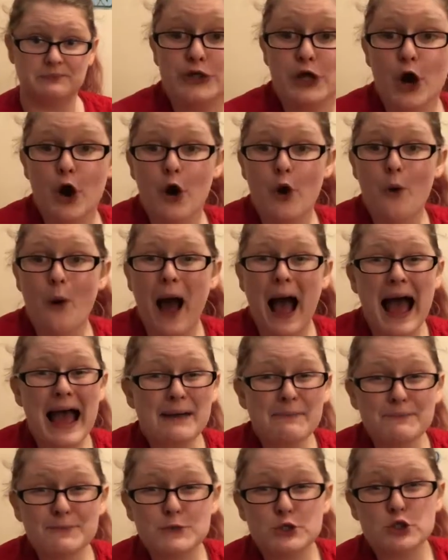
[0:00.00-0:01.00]
So
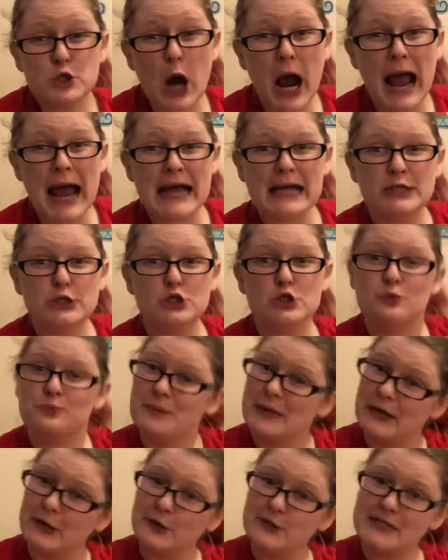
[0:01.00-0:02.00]
I'm trying to
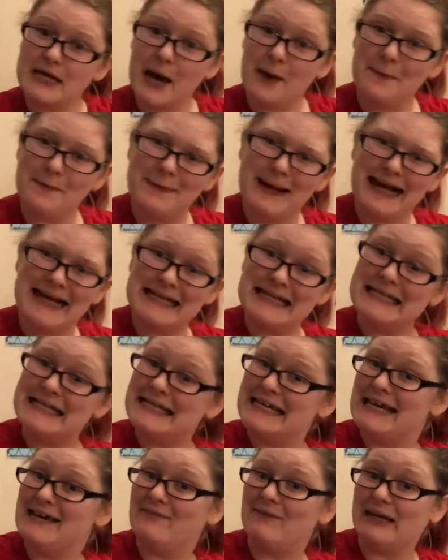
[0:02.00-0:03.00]
build up my
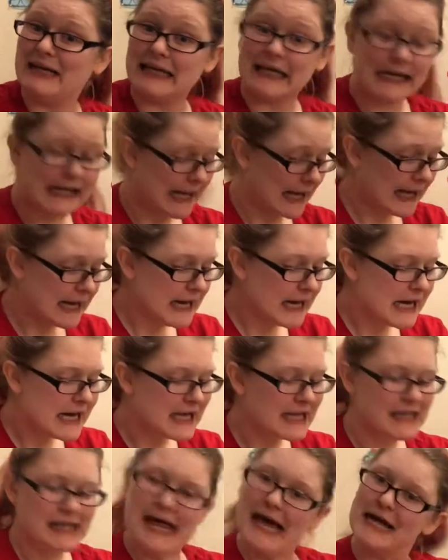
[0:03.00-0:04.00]
Stephen King
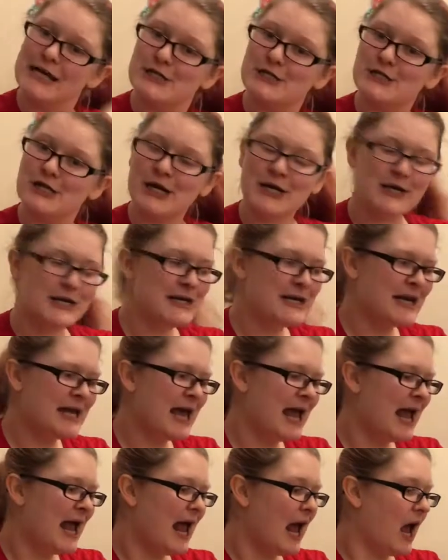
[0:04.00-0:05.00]

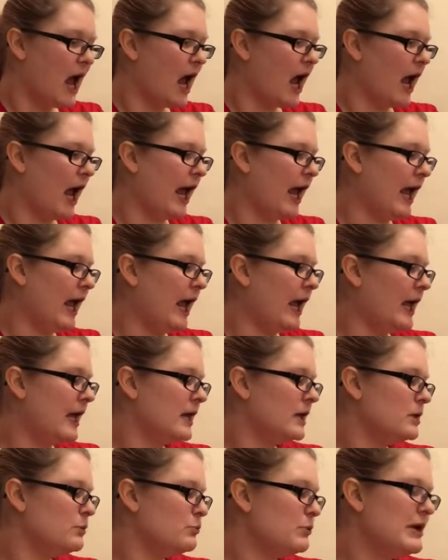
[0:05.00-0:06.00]
collection,
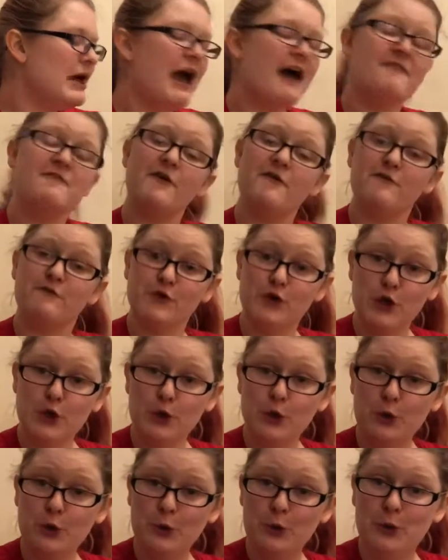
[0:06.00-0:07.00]
and we have a
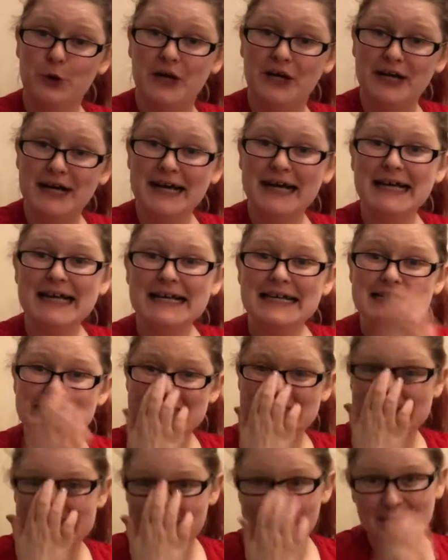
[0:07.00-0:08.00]
few
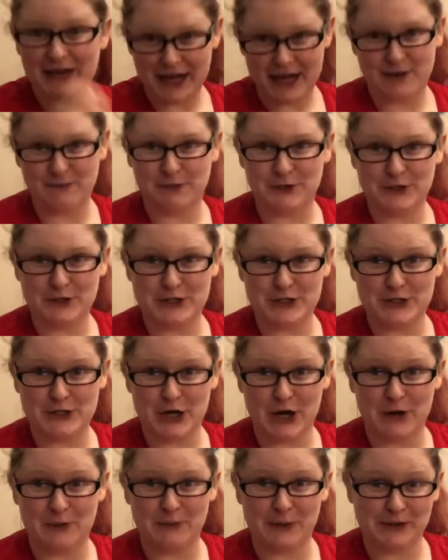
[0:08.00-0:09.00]
Stephen King books to
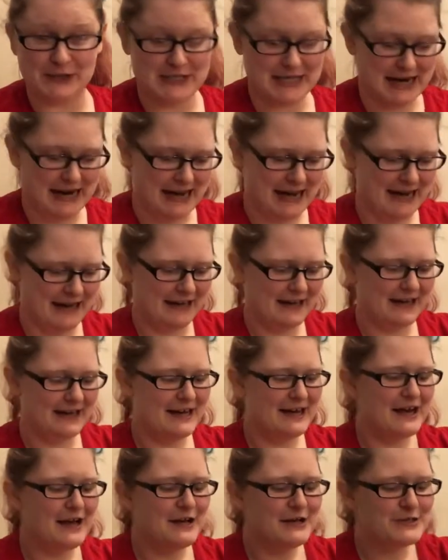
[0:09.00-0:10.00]
talk about today.
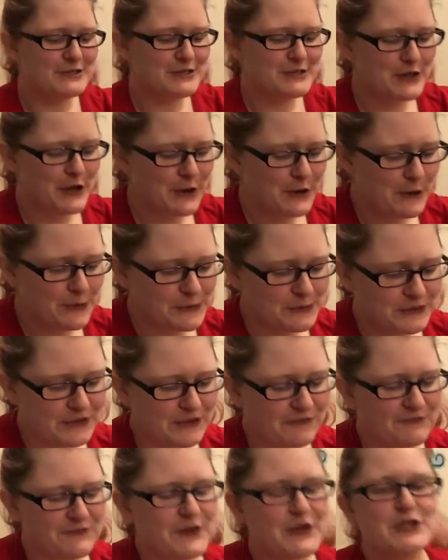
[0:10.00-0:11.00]
So
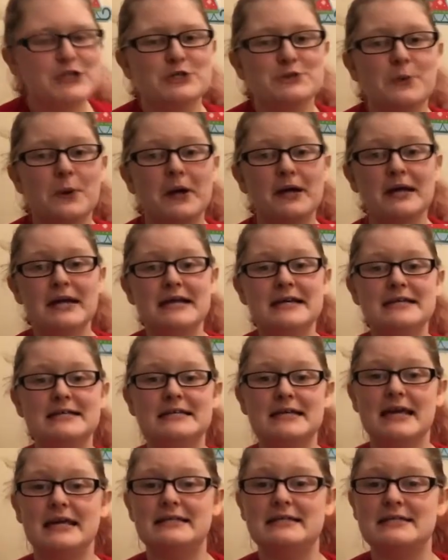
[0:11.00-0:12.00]
the first one
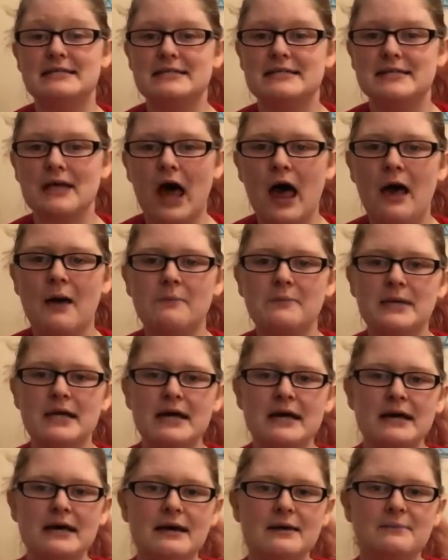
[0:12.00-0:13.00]
is
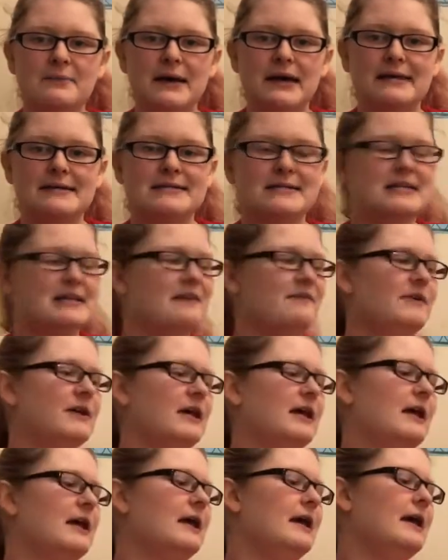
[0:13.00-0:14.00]
Insomnia by
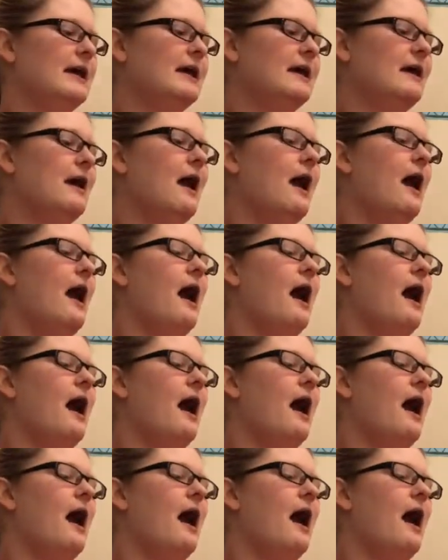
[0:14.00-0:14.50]
Stephen King.